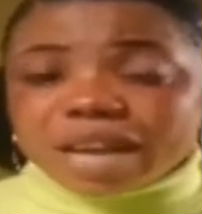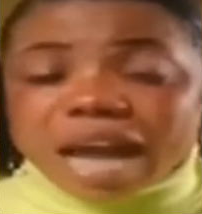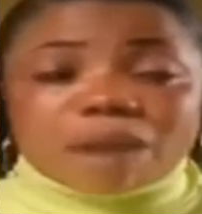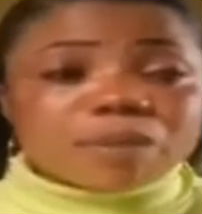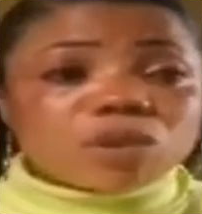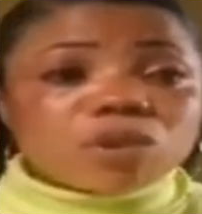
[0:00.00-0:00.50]

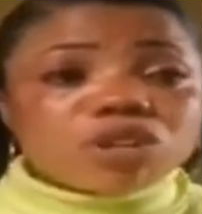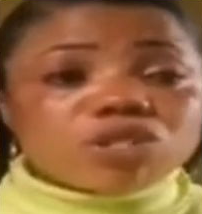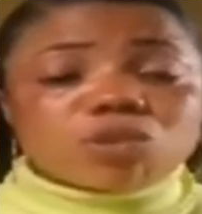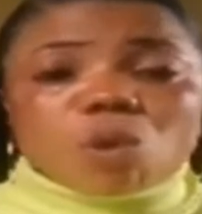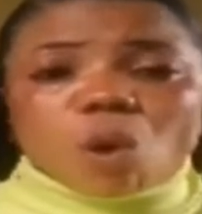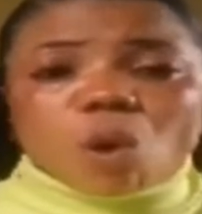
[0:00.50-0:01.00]
I've been going
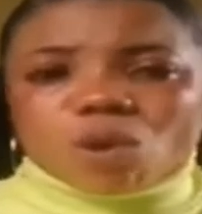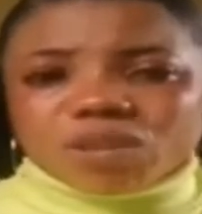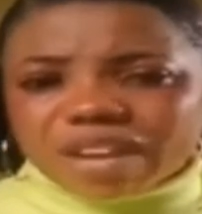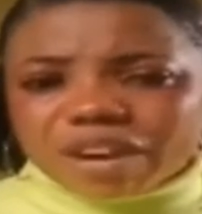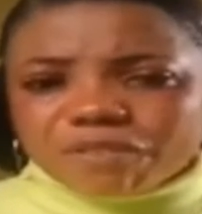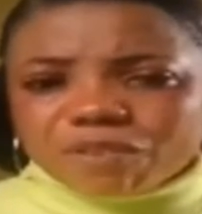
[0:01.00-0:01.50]
through all
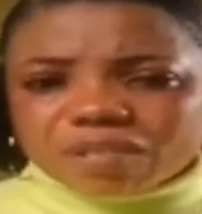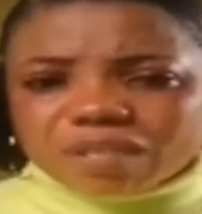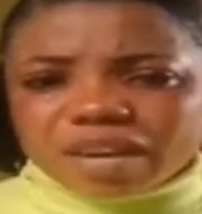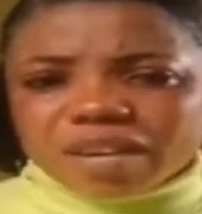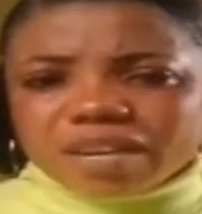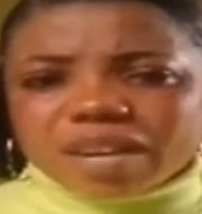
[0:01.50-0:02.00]
this. I refused
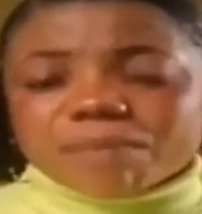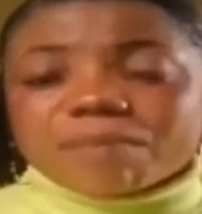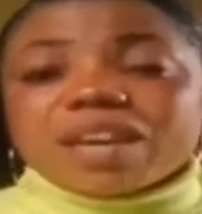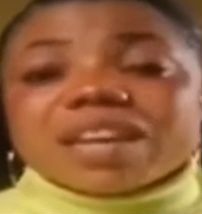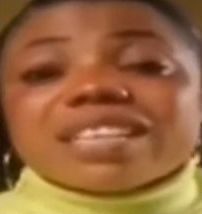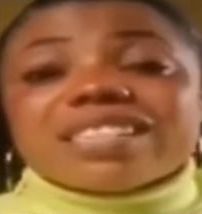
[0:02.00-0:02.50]
telling them.
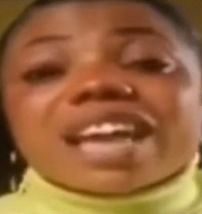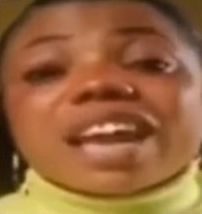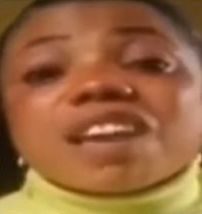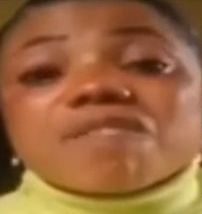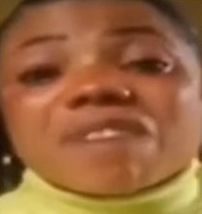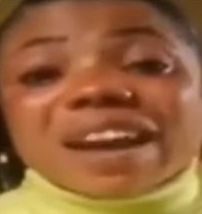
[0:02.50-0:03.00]

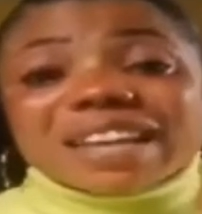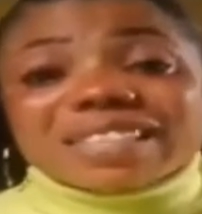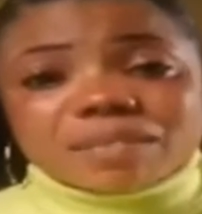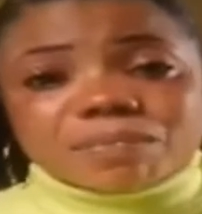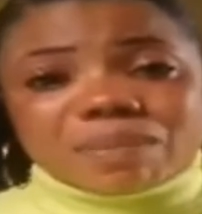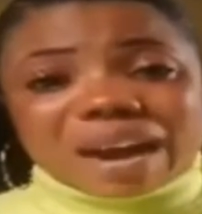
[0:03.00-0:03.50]
They
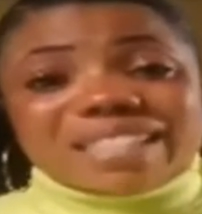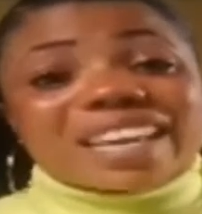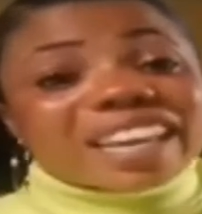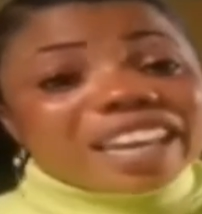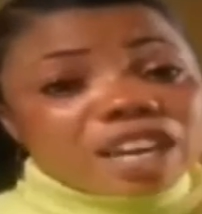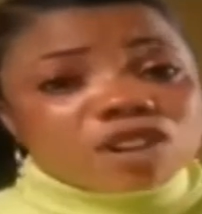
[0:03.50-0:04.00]
invited bride.
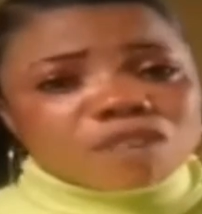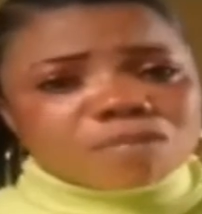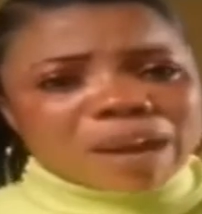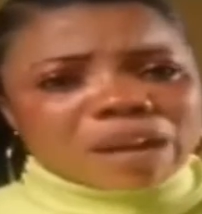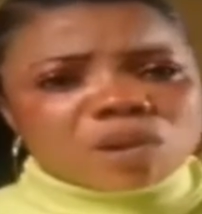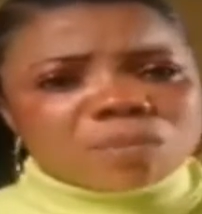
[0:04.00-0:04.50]
The king of
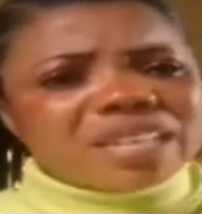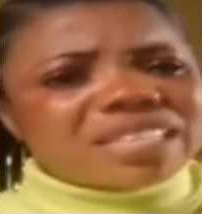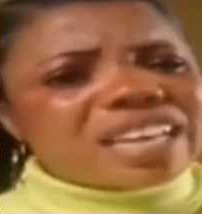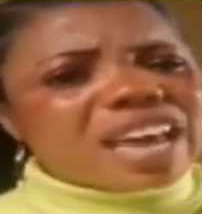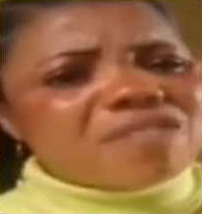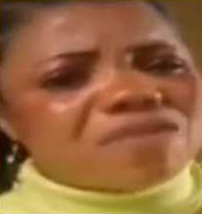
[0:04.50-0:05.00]
my
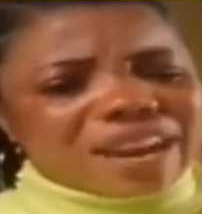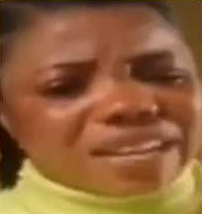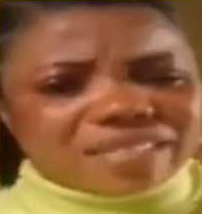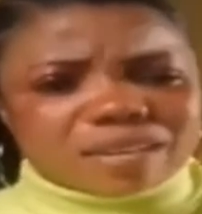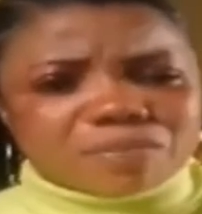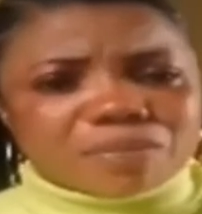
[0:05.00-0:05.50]
community
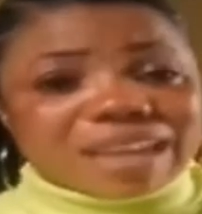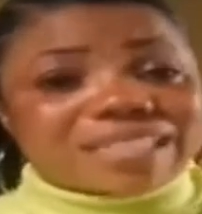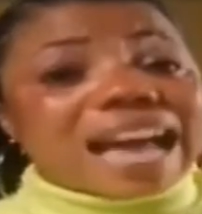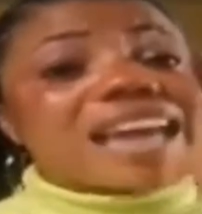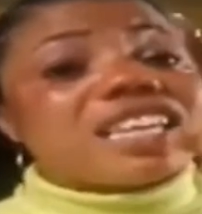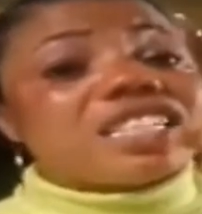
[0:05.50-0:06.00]
invited bride
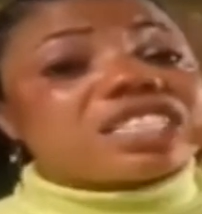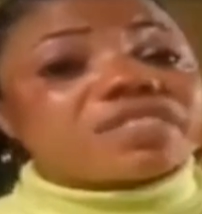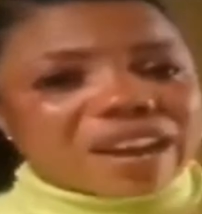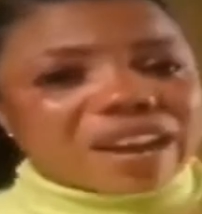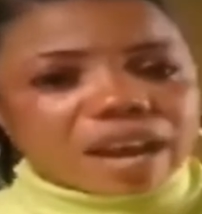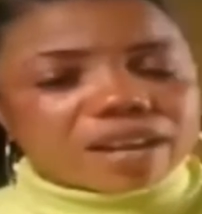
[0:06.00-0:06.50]
and his
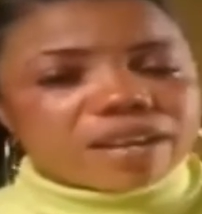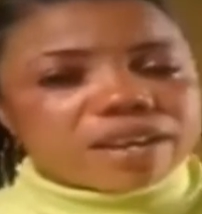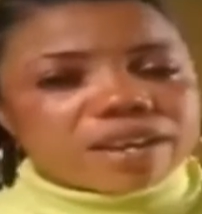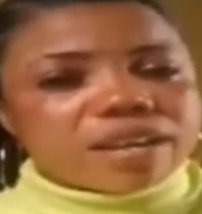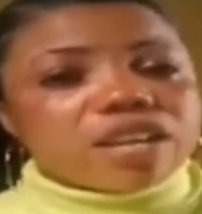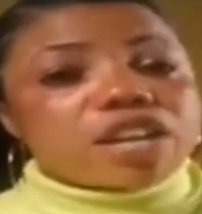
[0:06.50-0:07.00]
father.
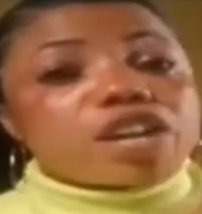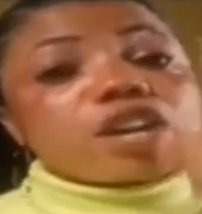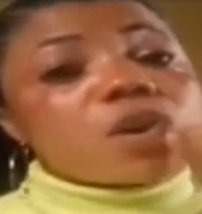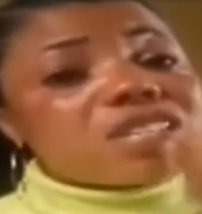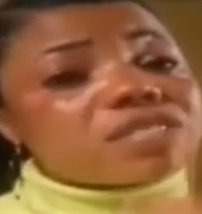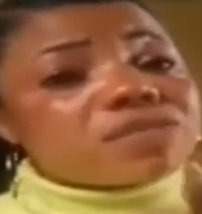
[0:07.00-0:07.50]
He
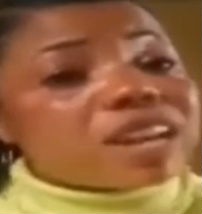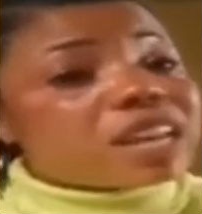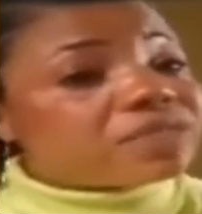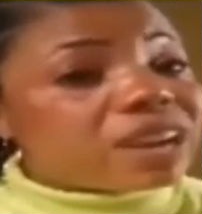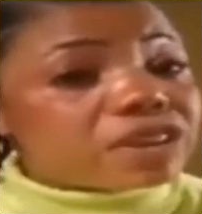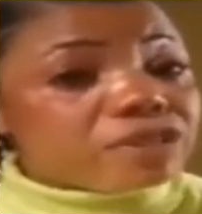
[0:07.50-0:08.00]
called his father.
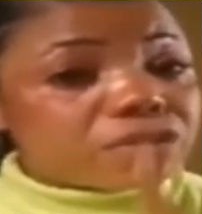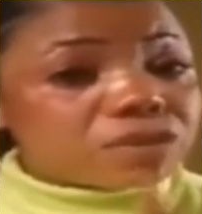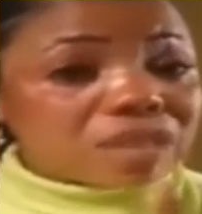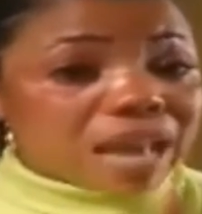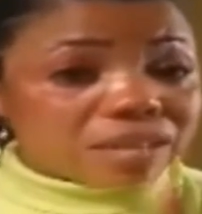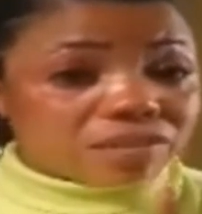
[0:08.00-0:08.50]
His father
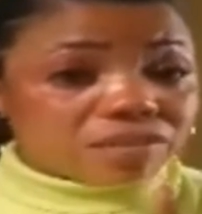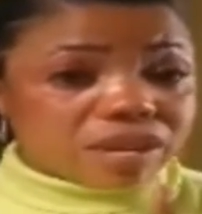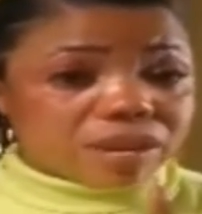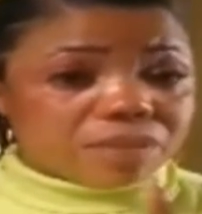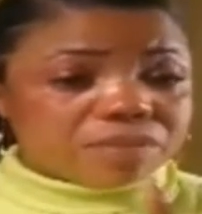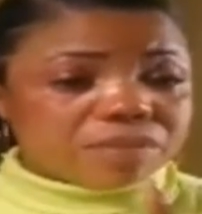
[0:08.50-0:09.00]
refused answering
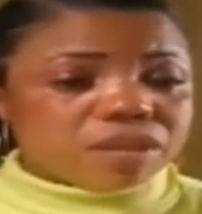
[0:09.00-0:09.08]
him.